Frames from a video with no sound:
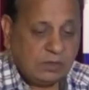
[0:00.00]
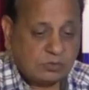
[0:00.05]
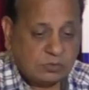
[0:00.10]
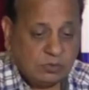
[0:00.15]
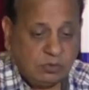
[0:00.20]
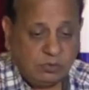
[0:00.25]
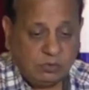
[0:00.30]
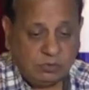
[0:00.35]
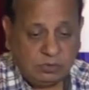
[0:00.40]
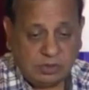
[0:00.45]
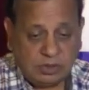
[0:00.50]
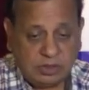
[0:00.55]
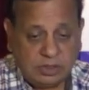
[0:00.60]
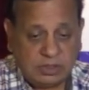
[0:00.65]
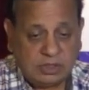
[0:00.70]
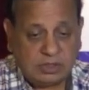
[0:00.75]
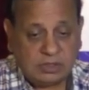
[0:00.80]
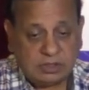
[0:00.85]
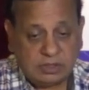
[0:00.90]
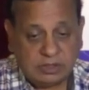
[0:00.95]
So,
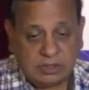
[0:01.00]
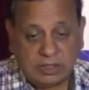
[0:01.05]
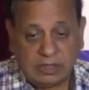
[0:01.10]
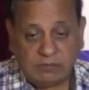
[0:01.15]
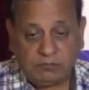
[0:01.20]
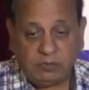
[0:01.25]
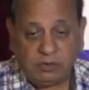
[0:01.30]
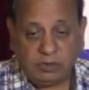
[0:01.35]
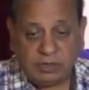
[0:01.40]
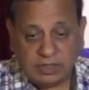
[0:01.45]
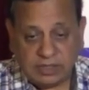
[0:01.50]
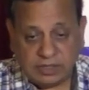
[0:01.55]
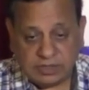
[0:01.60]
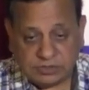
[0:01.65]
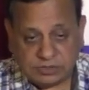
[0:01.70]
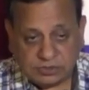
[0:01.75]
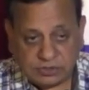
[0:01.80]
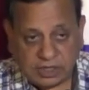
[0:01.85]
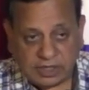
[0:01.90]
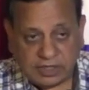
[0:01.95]
therefore,
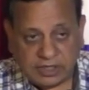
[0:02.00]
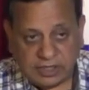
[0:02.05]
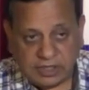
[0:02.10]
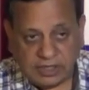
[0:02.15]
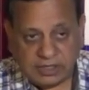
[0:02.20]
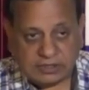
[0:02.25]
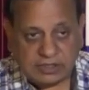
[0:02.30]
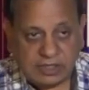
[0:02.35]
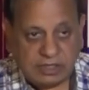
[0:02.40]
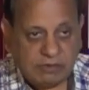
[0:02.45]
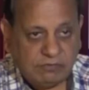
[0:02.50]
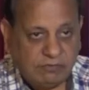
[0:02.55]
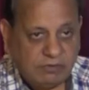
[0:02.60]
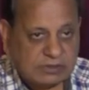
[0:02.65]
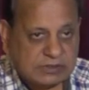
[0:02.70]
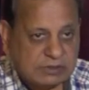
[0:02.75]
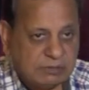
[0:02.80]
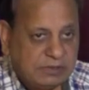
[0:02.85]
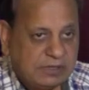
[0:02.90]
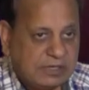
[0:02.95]
stunning is a
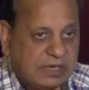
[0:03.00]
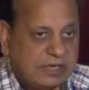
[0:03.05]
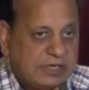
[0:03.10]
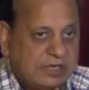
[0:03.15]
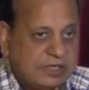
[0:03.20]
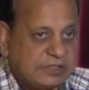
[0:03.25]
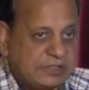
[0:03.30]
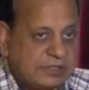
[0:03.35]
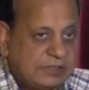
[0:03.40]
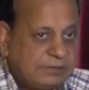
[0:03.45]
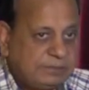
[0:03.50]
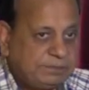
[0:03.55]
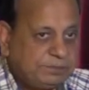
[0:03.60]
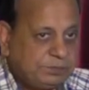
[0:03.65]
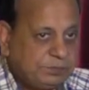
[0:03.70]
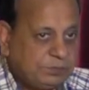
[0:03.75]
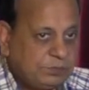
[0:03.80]
reversible condition,